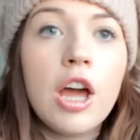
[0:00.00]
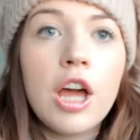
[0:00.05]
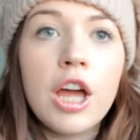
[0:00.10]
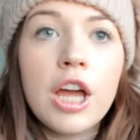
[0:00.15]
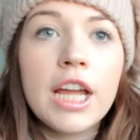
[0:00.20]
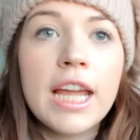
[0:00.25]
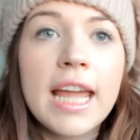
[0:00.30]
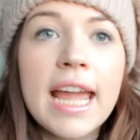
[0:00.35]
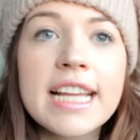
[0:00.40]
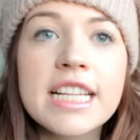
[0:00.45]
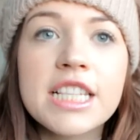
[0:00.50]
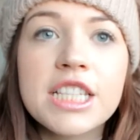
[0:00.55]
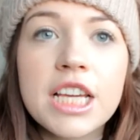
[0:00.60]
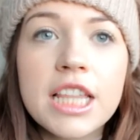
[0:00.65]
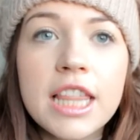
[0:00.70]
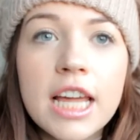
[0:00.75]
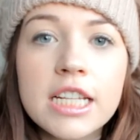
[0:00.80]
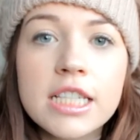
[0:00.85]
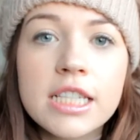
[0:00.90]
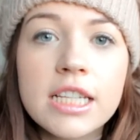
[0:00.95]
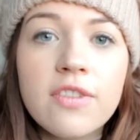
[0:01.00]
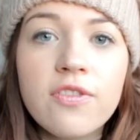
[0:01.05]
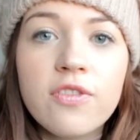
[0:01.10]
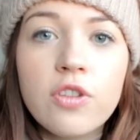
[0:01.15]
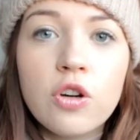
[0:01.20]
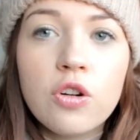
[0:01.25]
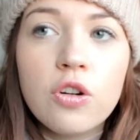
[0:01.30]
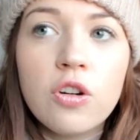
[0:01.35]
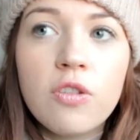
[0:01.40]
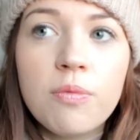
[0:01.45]
Okay, so that's it
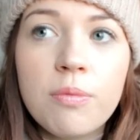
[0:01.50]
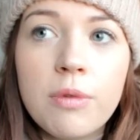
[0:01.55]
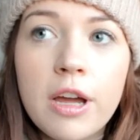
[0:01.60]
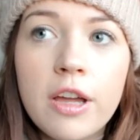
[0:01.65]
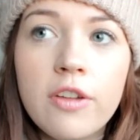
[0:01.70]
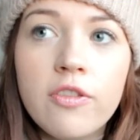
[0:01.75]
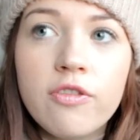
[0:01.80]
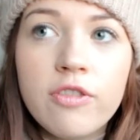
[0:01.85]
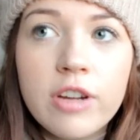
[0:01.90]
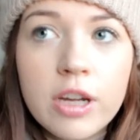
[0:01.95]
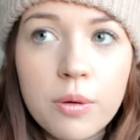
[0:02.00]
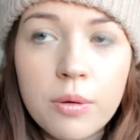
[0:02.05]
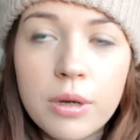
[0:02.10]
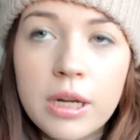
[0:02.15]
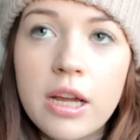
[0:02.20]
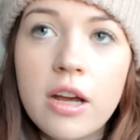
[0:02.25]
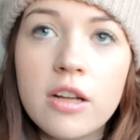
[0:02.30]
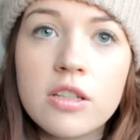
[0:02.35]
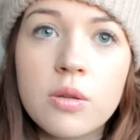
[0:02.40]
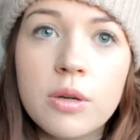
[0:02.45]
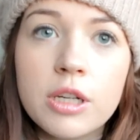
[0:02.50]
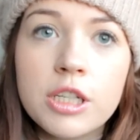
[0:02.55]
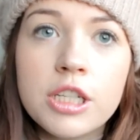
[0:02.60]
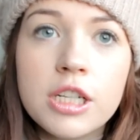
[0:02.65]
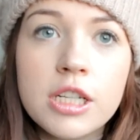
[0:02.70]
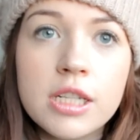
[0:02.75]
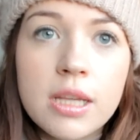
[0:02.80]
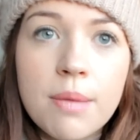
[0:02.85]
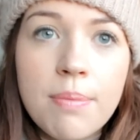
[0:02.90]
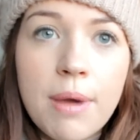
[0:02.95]
for all of my frequently asked
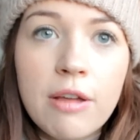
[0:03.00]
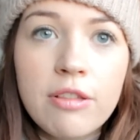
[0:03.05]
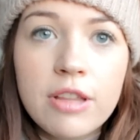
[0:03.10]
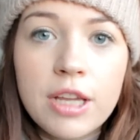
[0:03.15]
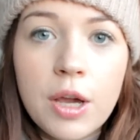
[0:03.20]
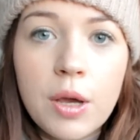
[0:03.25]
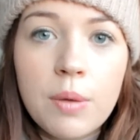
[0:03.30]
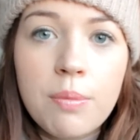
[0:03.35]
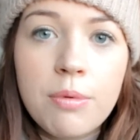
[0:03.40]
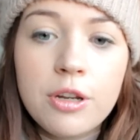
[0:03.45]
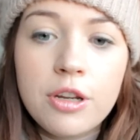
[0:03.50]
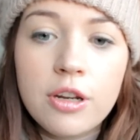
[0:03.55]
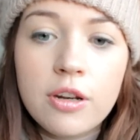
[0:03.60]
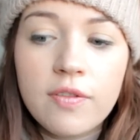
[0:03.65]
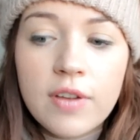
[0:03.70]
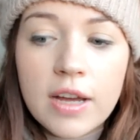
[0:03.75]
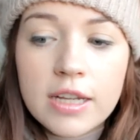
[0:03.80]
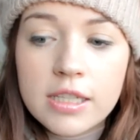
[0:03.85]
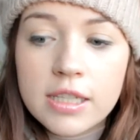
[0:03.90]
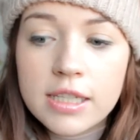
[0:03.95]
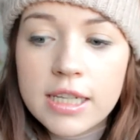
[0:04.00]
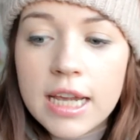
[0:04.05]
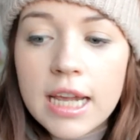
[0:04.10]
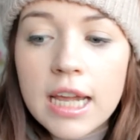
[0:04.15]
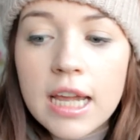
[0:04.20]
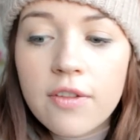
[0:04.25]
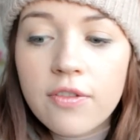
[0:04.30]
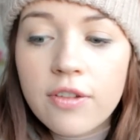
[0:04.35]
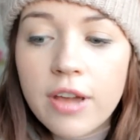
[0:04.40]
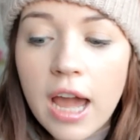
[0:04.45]
questions about the Open University.
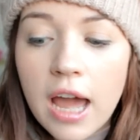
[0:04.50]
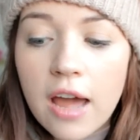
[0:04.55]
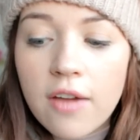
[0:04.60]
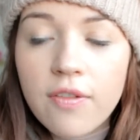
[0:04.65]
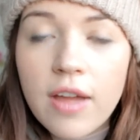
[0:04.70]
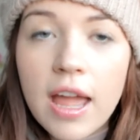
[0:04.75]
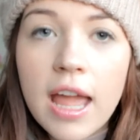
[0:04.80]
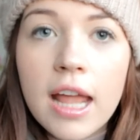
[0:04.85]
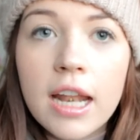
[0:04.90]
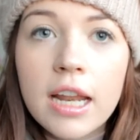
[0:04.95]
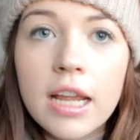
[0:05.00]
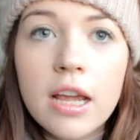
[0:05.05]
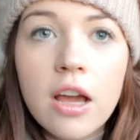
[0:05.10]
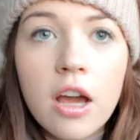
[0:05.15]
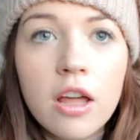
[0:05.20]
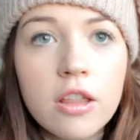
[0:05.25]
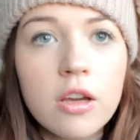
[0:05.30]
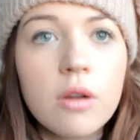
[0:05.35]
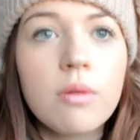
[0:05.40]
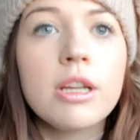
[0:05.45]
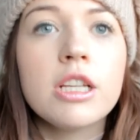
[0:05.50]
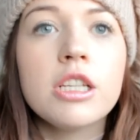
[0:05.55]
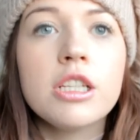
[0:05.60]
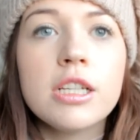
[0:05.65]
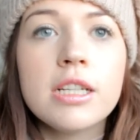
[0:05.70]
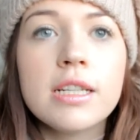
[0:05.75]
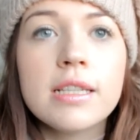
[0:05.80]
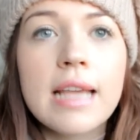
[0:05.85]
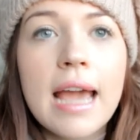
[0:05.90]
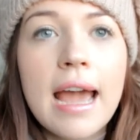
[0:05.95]
If you have any other
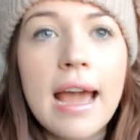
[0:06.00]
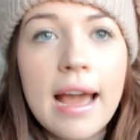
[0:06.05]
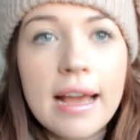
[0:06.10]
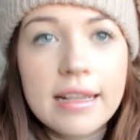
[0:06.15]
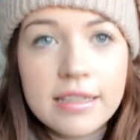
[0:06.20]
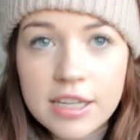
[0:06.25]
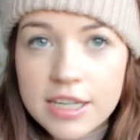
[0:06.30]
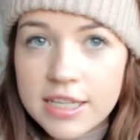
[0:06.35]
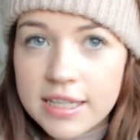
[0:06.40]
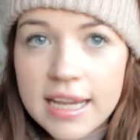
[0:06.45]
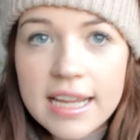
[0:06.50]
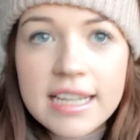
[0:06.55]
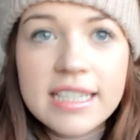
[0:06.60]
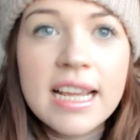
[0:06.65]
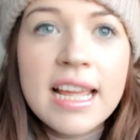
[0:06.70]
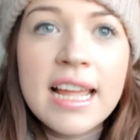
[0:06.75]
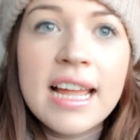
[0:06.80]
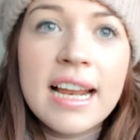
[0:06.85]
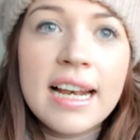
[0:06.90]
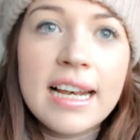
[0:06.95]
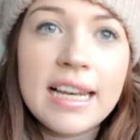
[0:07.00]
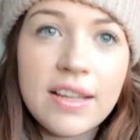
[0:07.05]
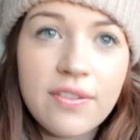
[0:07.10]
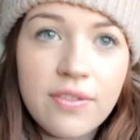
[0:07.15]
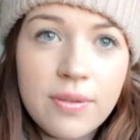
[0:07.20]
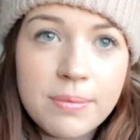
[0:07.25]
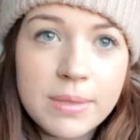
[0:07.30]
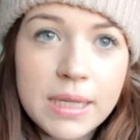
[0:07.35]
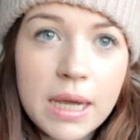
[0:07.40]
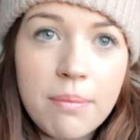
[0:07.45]
questions, as I said, leave
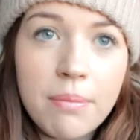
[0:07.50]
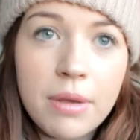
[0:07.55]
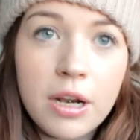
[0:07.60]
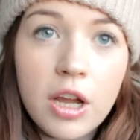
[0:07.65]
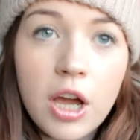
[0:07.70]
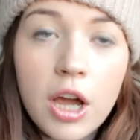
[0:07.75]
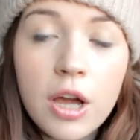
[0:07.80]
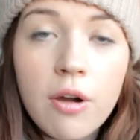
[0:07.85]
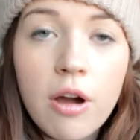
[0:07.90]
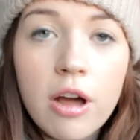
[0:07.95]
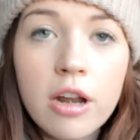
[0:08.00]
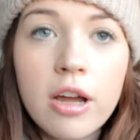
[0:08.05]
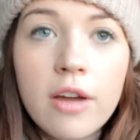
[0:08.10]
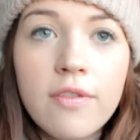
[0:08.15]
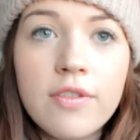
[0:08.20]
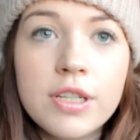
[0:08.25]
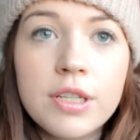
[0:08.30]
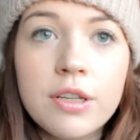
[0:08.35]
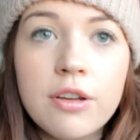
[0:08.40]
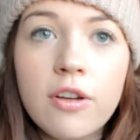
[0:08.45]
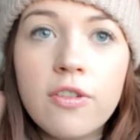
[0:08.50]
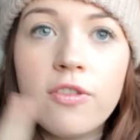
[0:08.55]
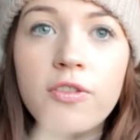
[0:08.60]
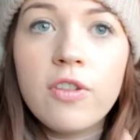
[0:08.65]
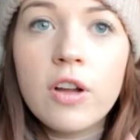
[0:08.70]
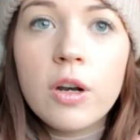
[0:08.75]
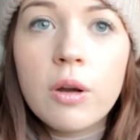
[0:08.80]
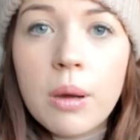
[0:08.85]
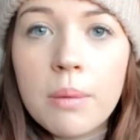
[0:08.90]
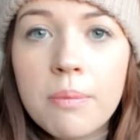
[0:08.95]
them down below. I'll either do a
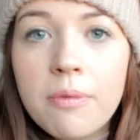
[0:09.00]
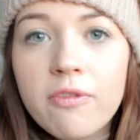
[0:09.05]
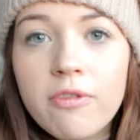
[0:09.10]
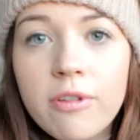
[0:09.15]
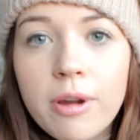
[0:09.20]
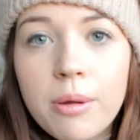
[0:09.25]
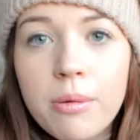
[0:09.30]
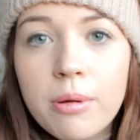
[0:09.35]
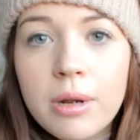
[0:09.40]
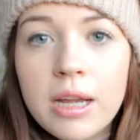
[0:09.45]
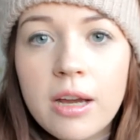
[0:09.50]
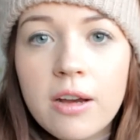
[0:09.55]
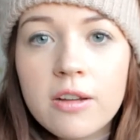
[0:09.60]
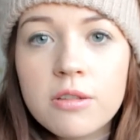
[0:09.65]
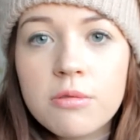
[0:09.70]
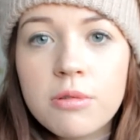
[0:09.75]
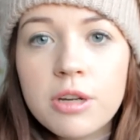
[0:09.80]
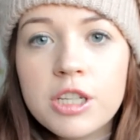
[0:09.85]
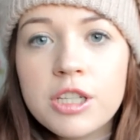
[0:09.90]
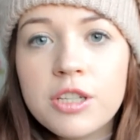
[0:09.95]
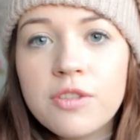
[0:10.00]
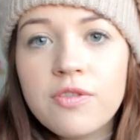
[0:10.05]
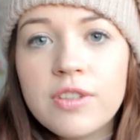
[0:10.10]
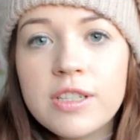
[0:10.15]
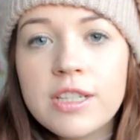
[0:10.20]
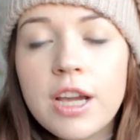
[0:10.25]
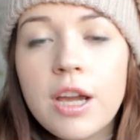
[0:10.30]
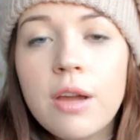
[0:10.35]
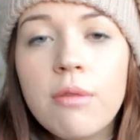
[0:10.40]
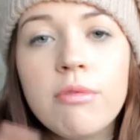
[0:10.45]
follow-up frequently asked question
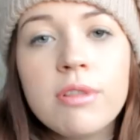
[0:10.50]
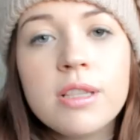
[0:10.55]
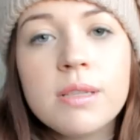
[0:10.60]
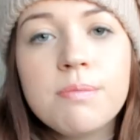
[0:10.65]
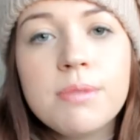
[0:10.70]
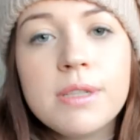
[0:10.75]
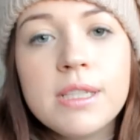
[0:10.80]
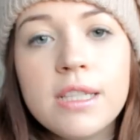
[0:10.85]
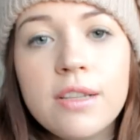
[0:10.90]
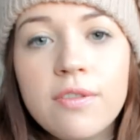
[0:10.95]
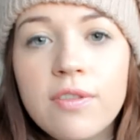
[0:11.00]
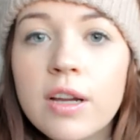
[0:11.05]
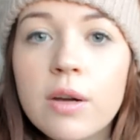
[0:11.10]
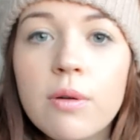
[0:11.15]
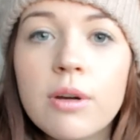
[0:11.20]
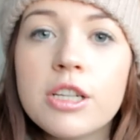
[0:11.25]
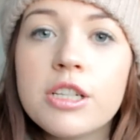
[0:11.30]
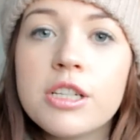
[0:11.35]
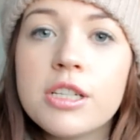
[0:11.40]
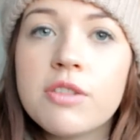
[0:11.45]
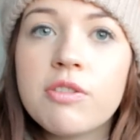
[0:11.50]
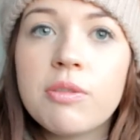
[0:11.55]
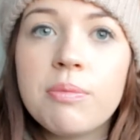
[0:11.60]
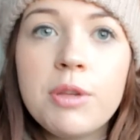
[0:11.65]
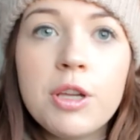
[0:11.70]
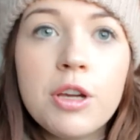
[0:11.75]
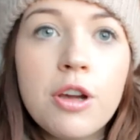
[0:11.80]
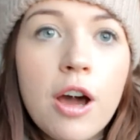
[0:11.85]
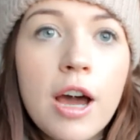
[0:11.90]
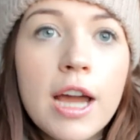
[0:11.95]
video with specific questions from
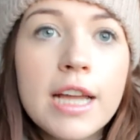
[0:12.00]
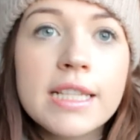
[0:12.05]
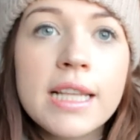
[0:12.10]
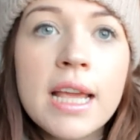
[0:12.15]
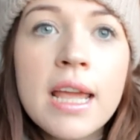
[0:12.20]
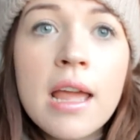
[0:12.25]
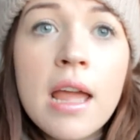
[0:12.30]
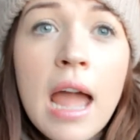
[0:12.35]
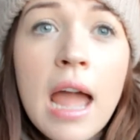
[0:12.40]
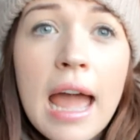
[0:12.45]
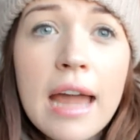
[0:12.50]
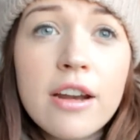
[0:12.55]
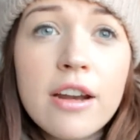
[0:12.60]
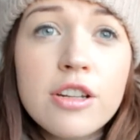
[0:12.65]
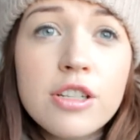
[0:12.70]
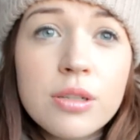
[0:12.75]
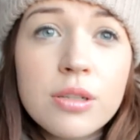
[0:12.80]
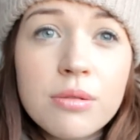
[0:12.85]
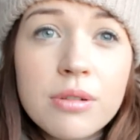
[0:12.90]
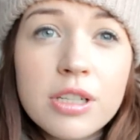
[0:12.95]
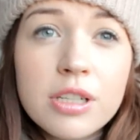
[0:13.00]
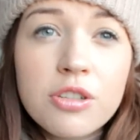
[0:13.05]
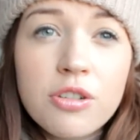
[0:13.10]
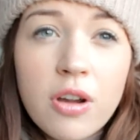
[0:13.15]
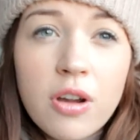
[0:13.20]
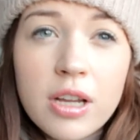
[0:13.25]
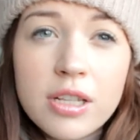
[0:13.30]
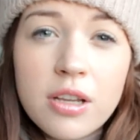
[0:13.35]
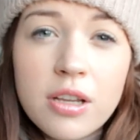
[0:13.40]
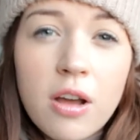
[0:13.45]
you guys, and I do always
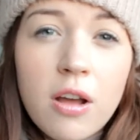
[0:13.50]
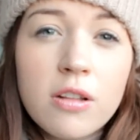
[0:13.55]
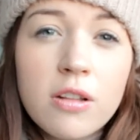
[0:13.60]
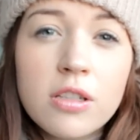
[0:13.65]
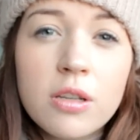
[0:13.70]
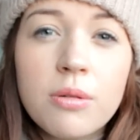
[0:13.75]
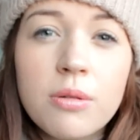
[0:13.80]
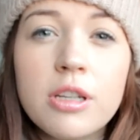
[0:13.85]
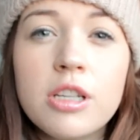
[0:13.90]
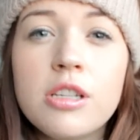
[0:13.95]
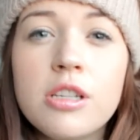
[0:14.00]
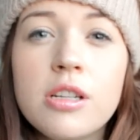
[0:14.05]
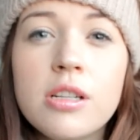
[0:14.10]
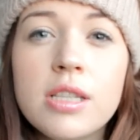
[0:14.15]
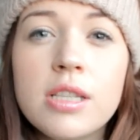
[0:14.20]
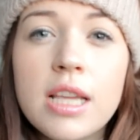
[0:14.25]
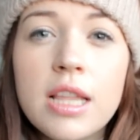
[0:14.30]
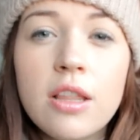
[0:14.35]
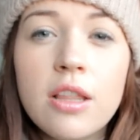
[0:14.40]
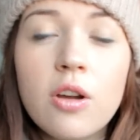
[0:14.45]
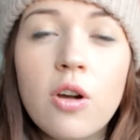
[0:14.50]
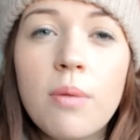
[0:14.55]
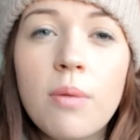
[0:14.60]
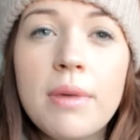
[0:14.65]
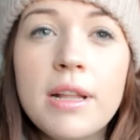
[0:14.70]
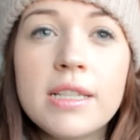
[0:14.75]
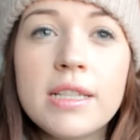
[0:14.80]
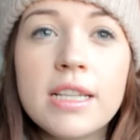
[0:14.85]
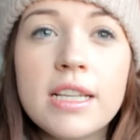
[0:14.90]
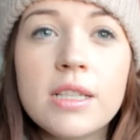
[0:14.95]
try to answer questions in the
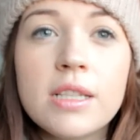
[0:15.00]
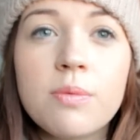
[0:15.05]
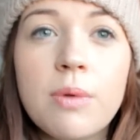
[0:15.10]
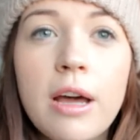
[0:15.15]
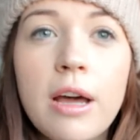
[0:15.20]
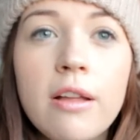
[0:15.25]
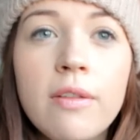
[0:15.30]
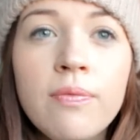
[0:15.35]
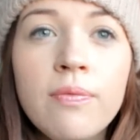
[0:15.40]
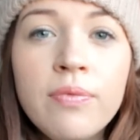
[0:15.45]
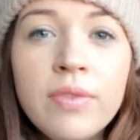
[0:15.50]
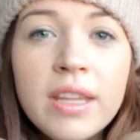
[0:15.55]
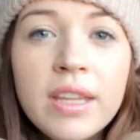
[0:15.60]
comments as well.